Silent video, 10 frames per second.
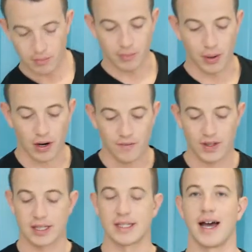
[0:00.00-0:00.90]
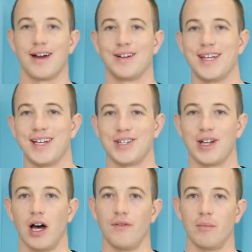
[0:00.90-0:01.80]
Part of the entire intention
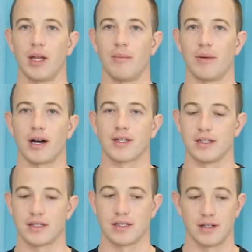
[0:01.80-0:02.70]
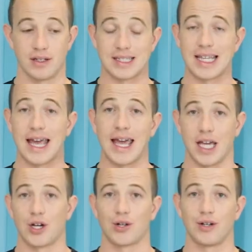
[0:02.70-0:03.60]
of the blend box is
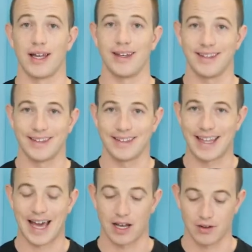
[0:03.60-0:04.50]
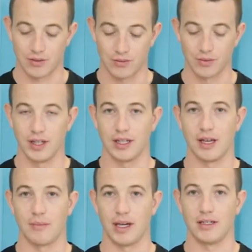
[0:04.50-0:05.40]
to create that really
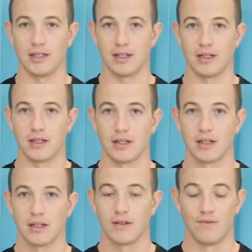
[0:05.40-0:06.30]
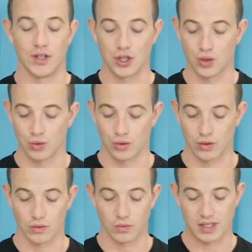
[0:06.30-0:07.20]
amazing
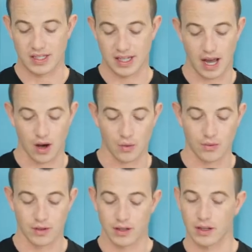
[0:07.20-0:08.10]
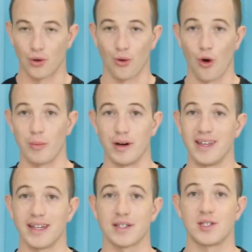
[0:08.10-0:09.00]
visual, sound, aroma
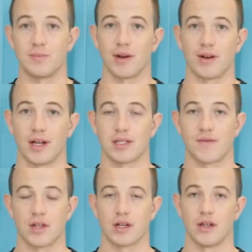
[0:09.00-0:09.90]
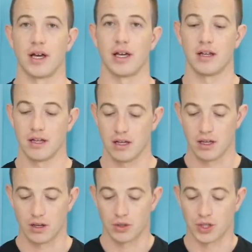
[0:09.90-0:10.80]
experience for the client.
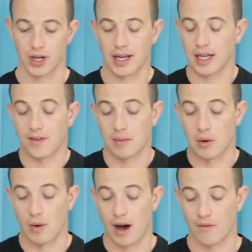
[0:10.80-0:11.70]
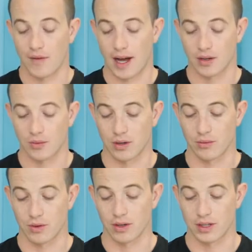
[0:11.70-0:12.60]
We're trying to give them a wow factor.
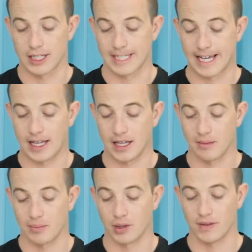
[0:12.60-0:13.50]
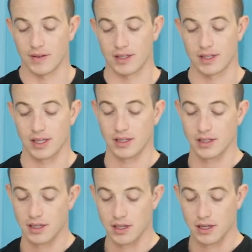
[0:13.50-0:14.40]
We're designing and putting these
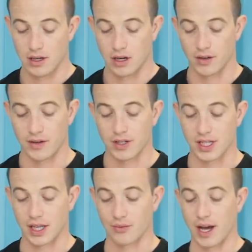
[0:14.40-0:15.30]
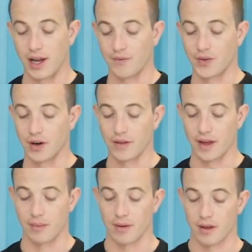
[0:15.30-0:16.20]
things on their skin right in front of
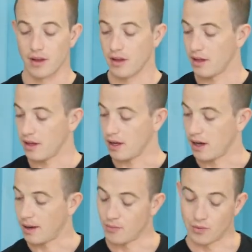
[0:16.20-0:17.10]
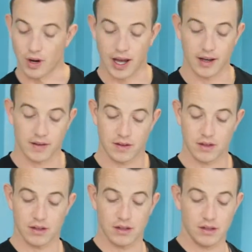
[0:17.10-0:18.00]
them, right
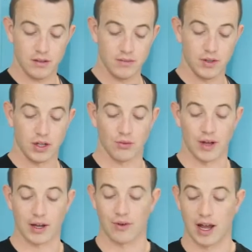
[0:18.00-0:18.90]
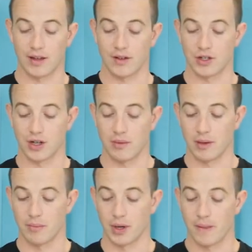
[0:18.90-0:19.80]
in the
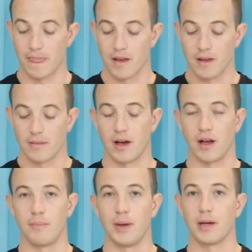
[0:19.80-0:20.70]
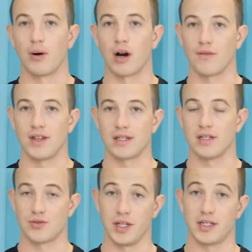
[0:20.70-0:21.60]
treatment. But a big part of this
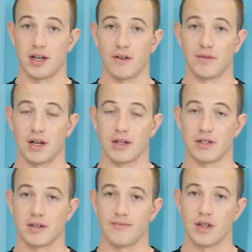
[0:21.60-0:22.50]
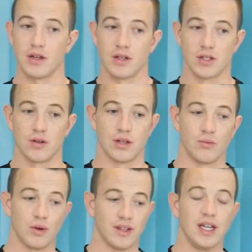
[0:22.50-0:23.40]
is retail for us. So
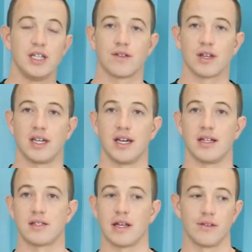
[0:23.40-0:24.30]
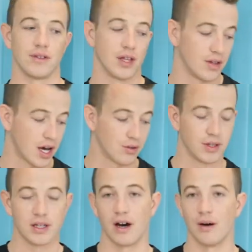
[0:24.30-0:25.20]
with each of the kits, they'll not
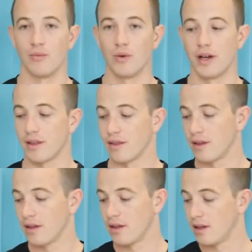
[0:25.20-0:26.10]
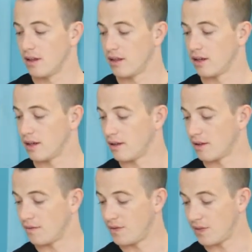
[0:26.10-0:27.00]
only come with
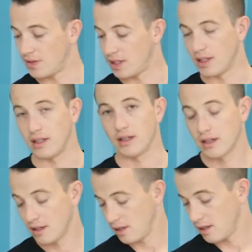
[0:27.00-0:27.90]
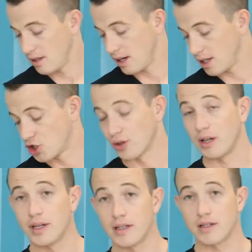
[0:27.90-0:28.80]
the 50
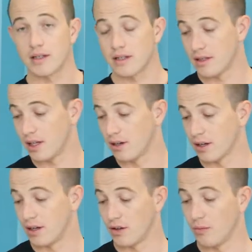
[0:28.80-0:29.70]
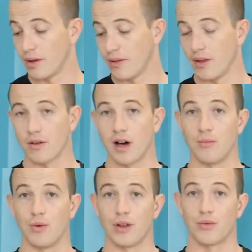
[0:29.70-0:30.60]
treatments that you're going to do, but they'll
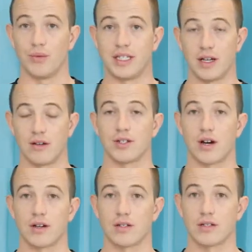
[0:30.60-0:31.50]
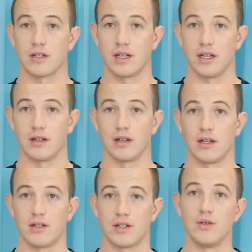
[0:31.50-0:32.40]
come with retail jars
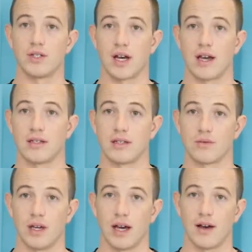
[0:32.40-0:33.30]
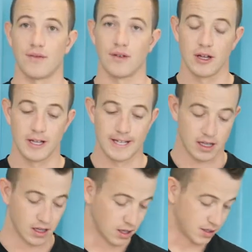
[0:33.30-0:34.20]
in 2 sizes. We have
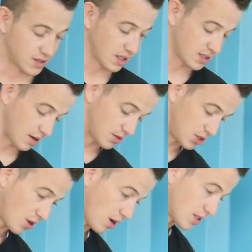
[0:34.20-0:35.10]
a 6-ounce jar